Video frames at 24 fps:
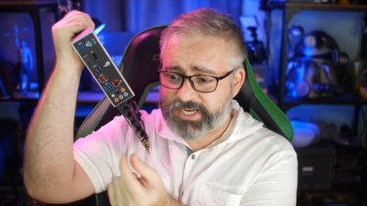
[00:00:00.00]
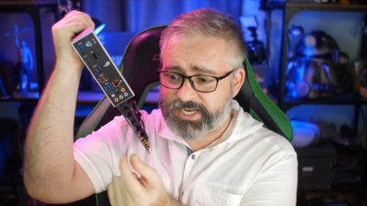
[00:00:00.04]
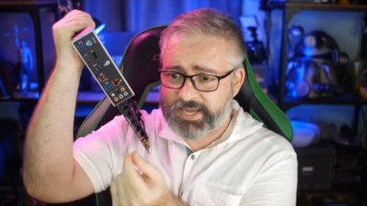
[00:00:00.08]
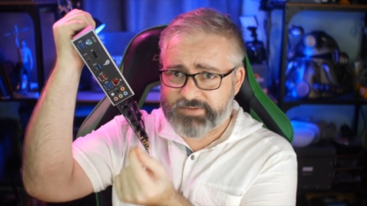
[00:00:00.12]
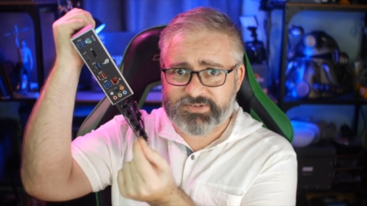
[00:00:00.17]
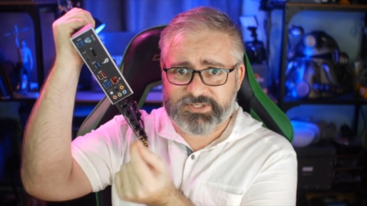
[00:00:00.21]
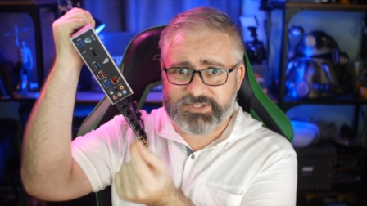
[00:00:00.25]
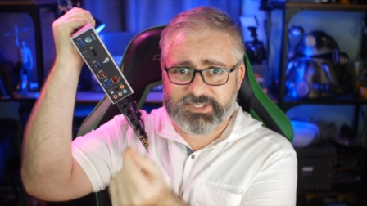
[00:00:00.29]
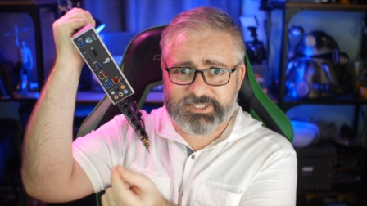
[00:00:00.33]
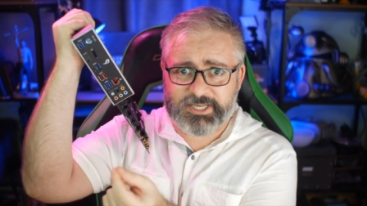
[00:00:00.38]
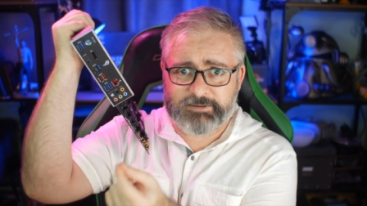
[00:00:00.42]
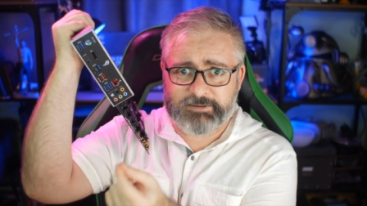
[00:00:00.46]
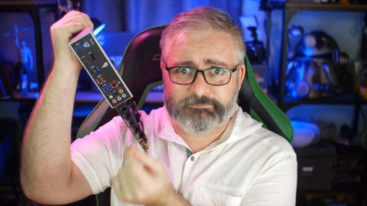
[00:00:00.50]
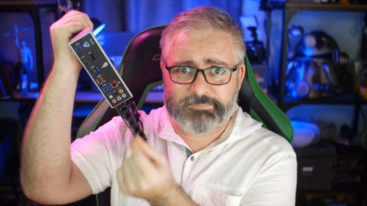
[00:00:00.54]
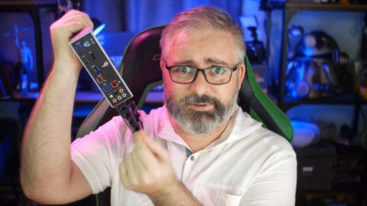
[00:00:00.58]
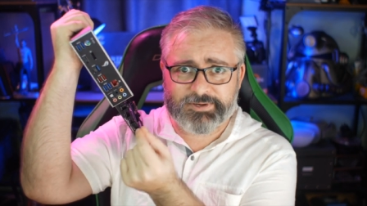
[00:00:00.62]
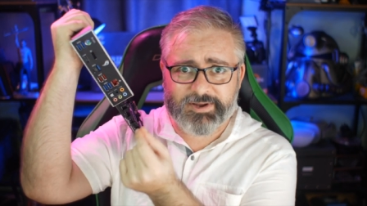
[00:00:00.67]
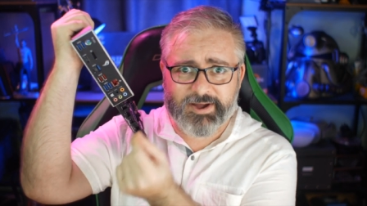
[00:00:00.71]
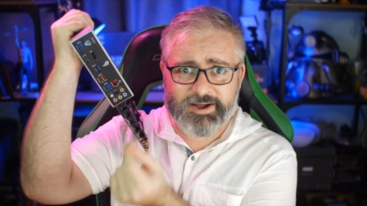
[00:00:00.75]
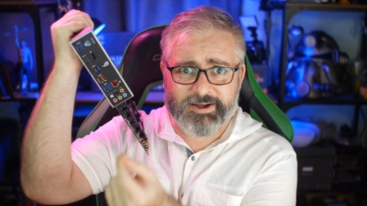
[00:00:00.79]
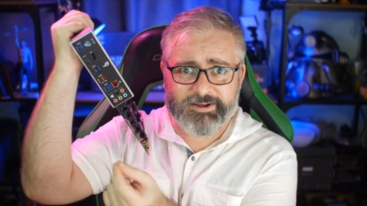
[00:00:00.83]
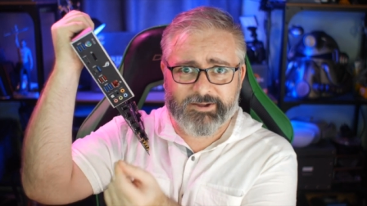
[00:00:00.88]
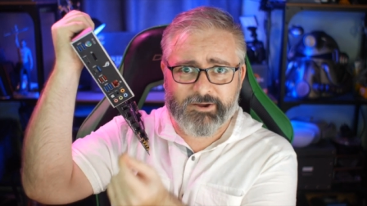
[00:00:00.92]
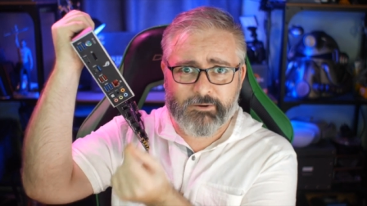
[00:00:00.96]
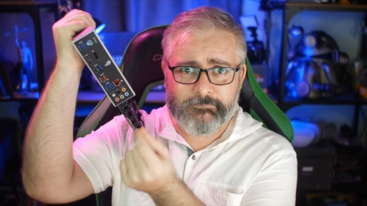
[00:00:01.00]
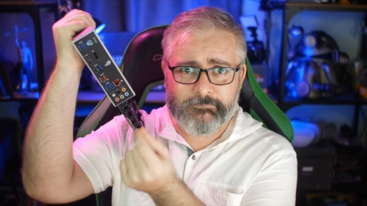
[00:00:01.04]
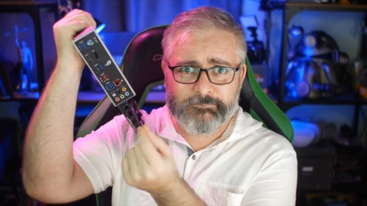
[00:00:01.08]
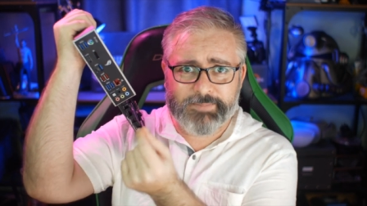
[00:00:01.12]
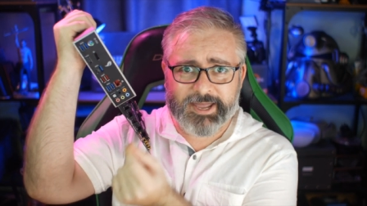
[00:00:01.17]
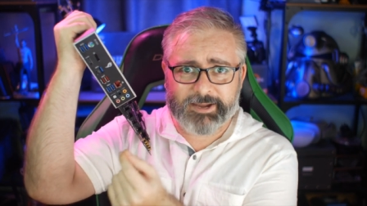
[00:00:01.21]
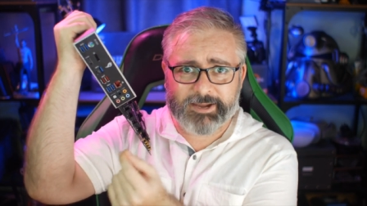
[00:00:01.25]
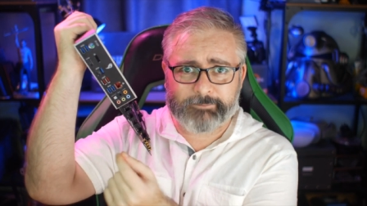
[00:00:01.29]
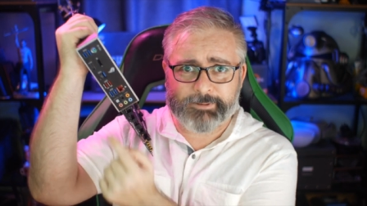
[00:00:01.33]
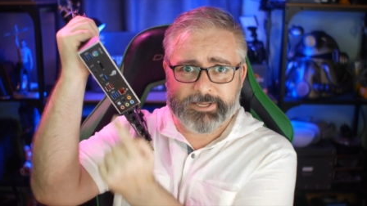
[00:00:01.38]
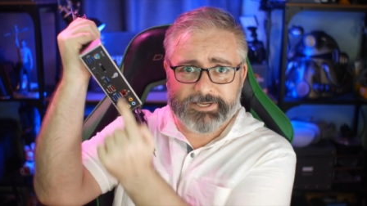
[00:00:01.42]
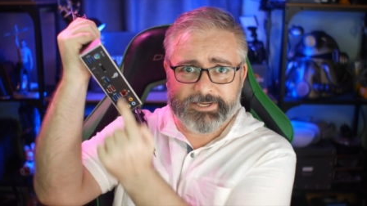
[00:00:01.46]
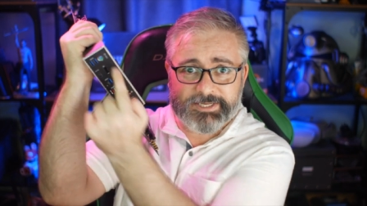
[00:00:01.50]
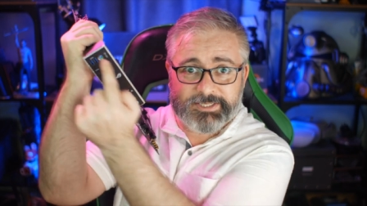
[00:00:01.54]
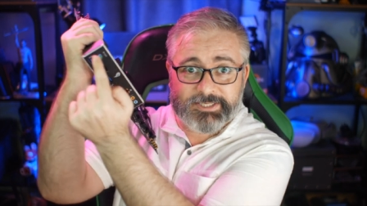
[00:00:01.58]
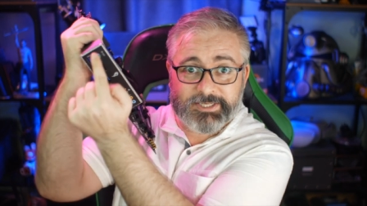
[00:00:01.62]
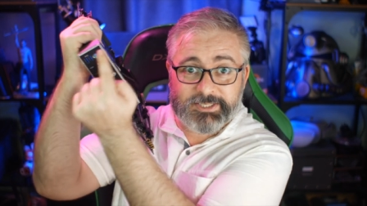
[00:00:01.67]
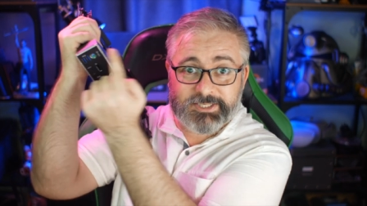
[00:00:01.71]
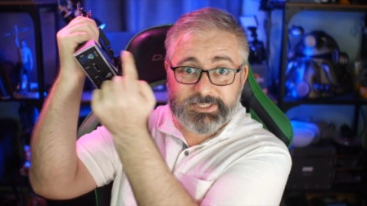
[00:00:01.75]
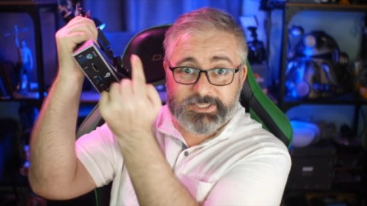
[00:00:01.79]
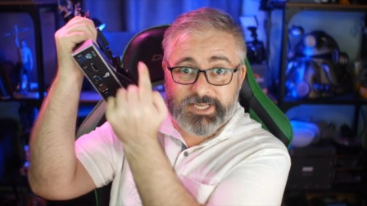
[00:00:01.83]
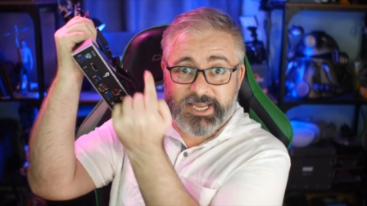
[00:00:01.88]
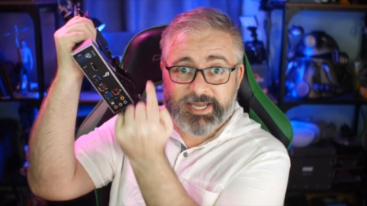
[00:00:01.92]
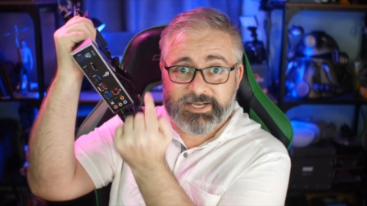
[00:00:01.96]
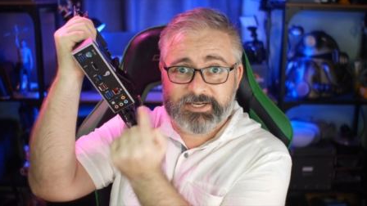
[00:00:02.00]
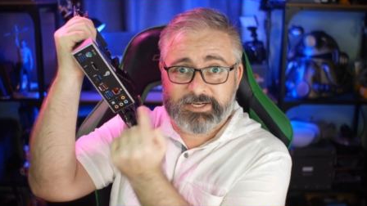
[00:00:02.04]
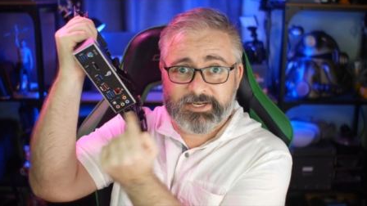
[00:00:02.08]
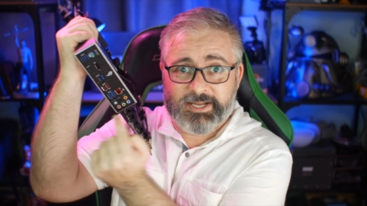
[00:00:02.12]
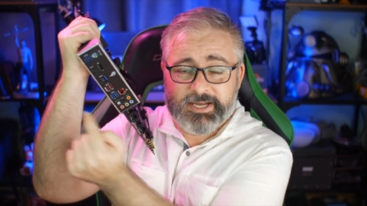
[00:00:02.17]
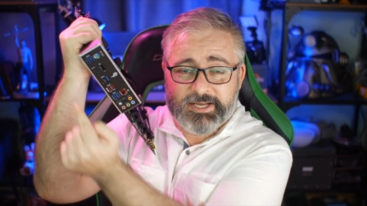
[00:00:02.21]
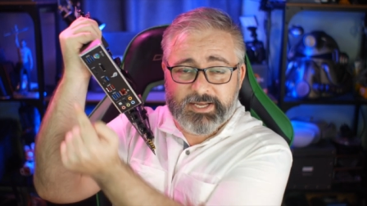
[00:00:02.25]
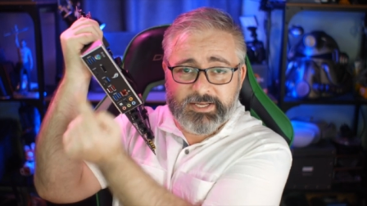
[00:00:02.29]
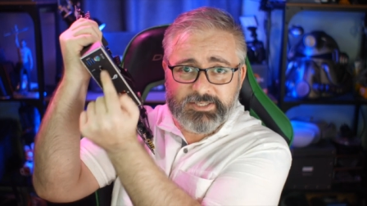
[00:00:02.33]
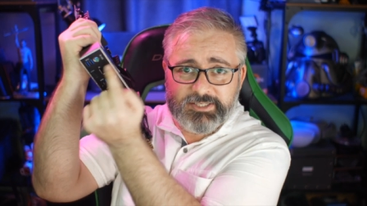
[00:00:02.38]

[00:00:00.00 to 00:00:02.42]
to have a separate I O backplate. It's a standard